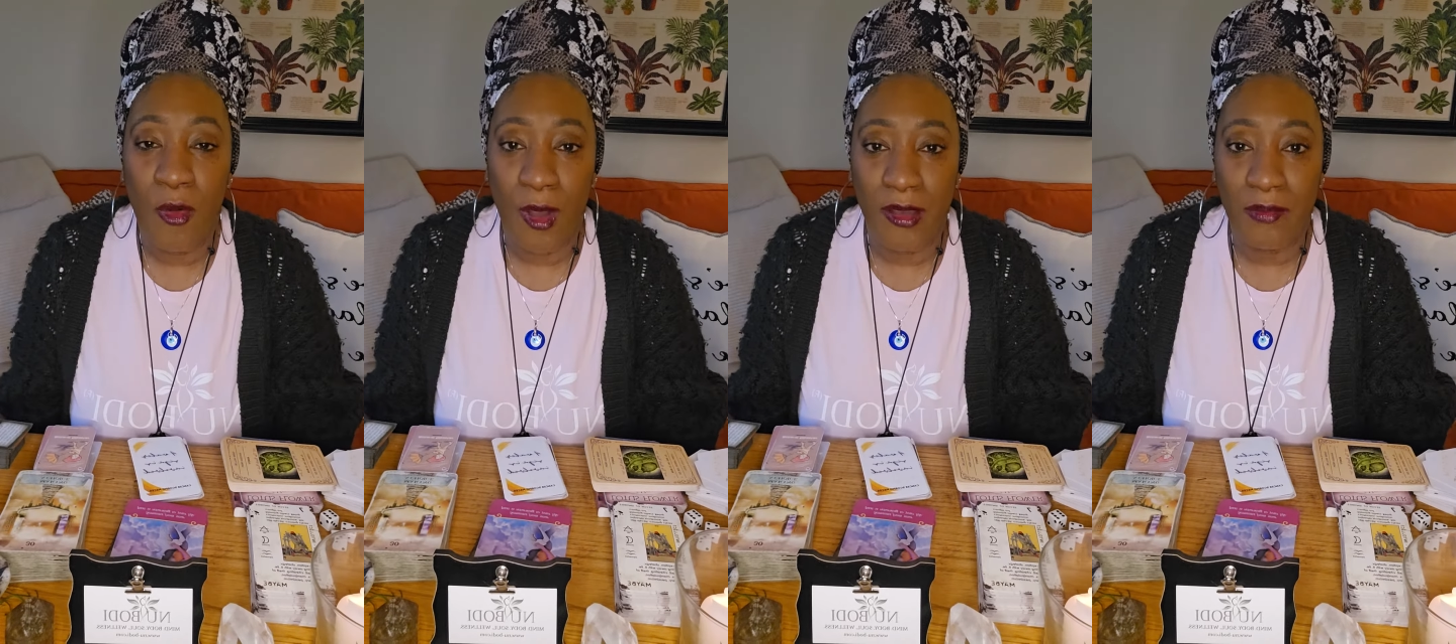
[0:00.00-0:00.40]

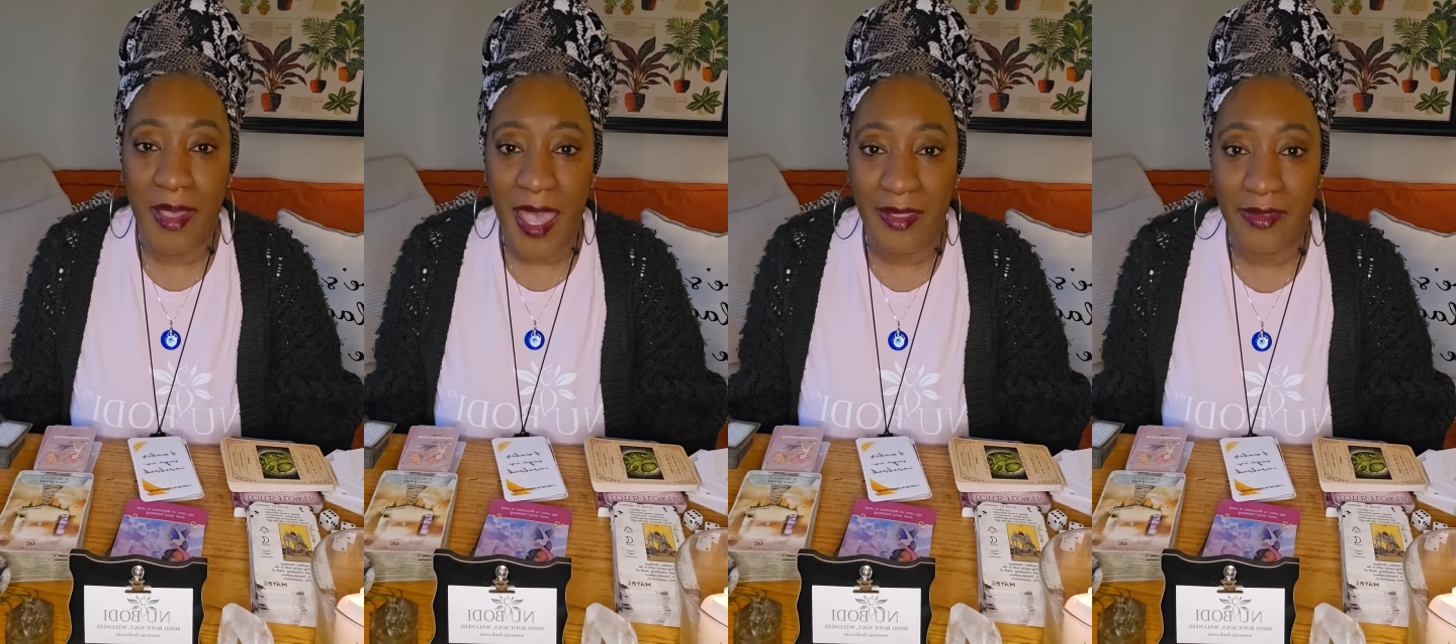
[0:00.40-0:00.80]

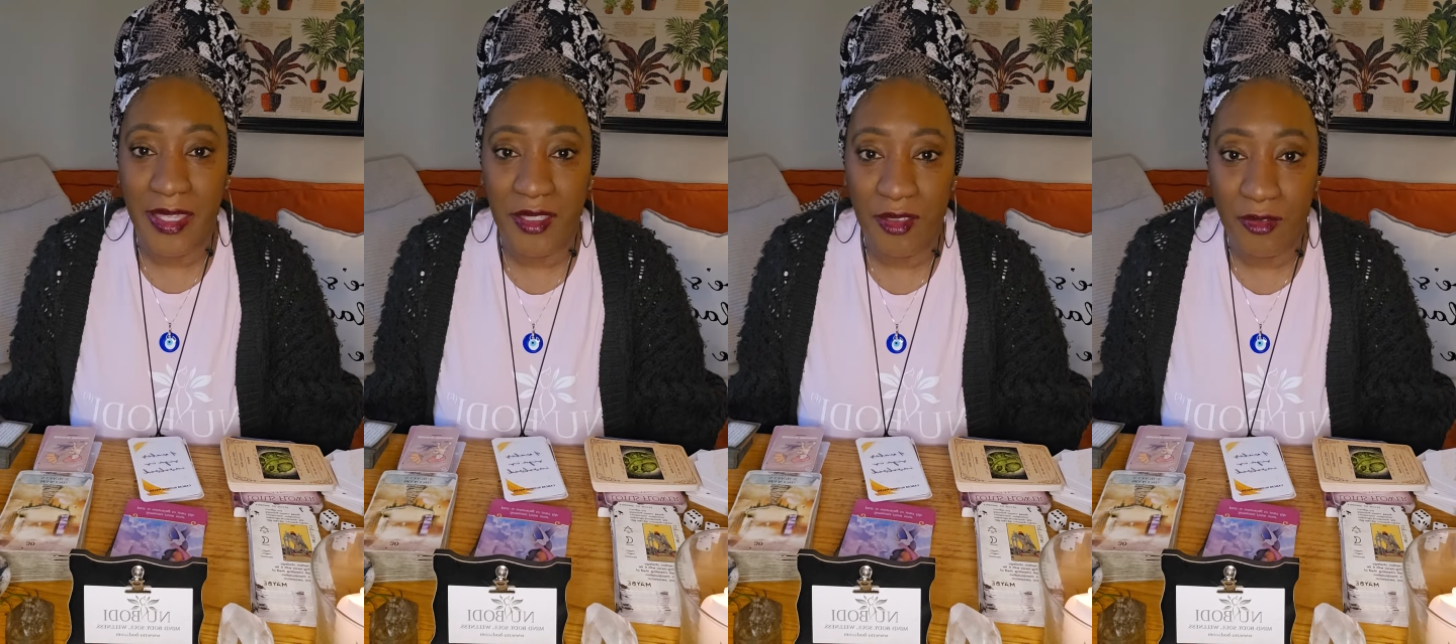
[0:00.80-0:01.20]
welcome back.
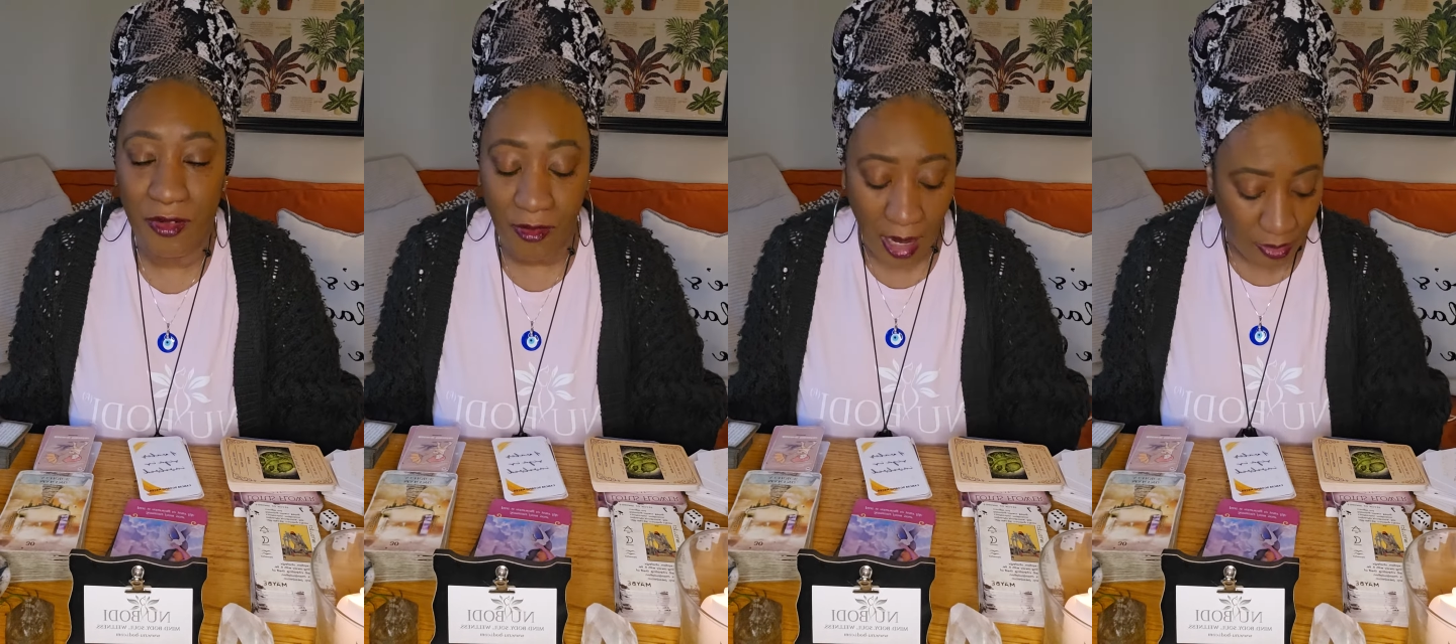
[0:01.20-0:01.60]
Thank you
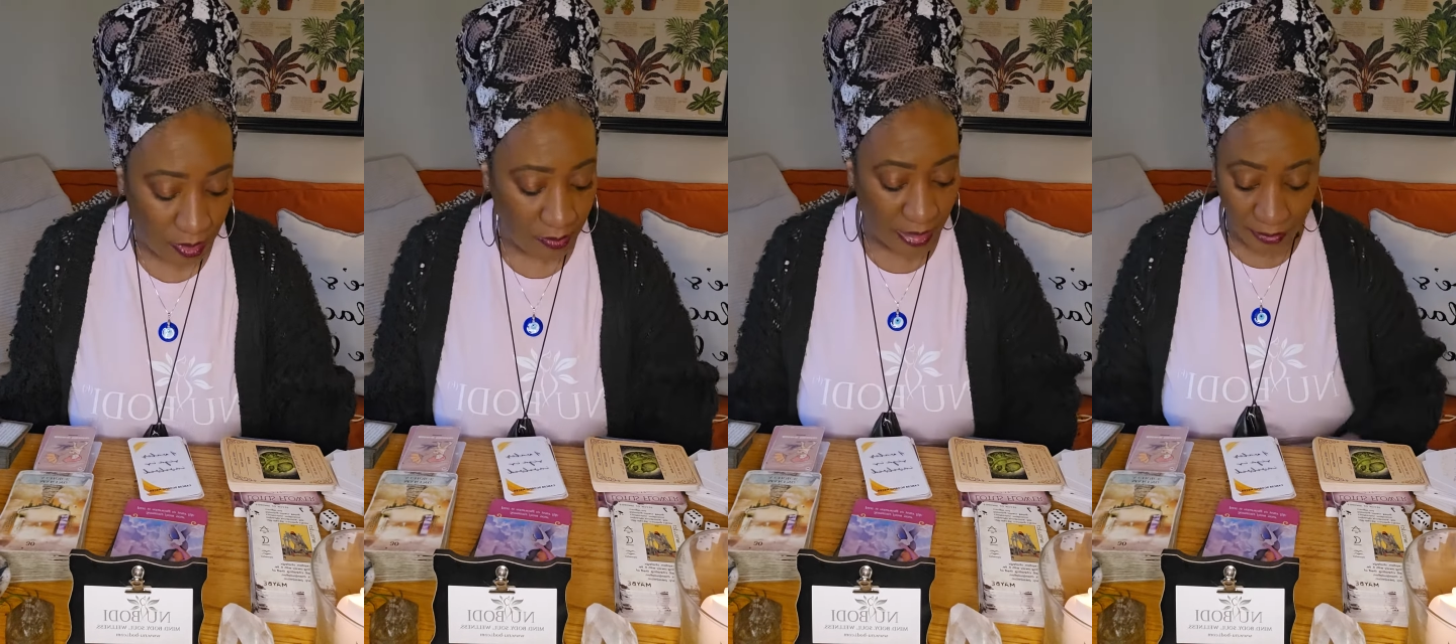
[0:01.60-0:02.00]
for rock
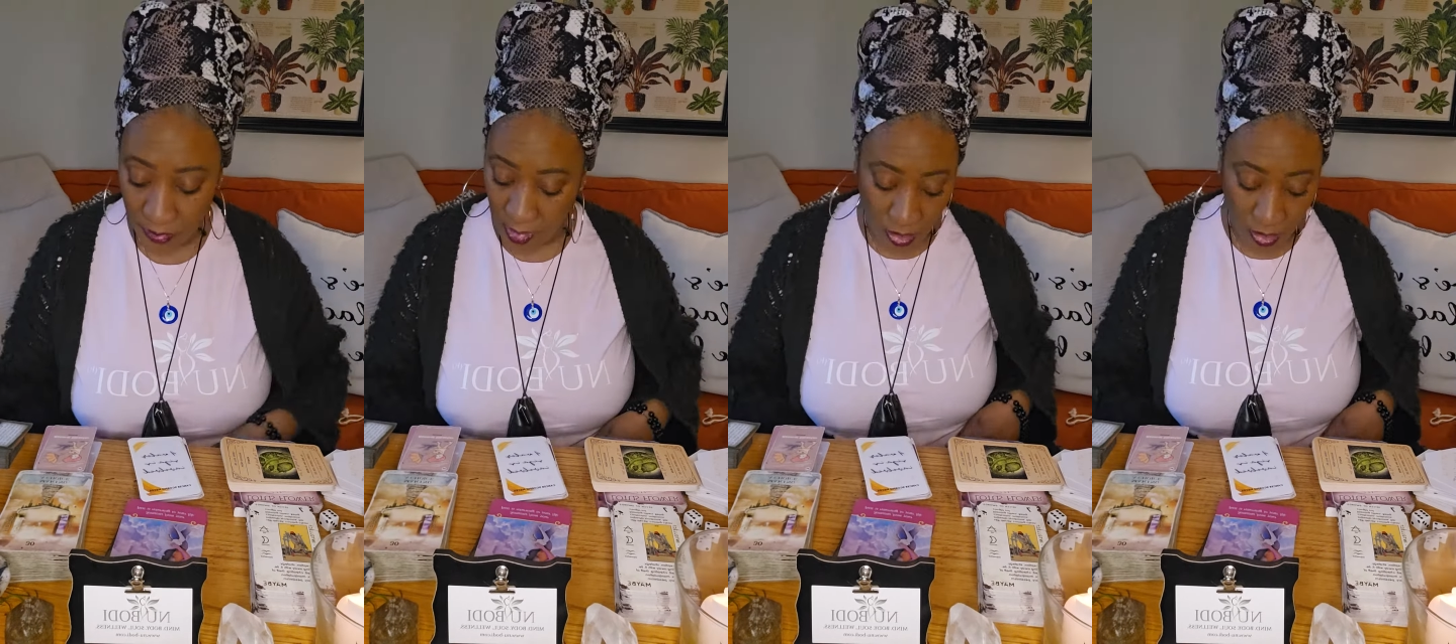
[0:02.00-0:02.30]
with me.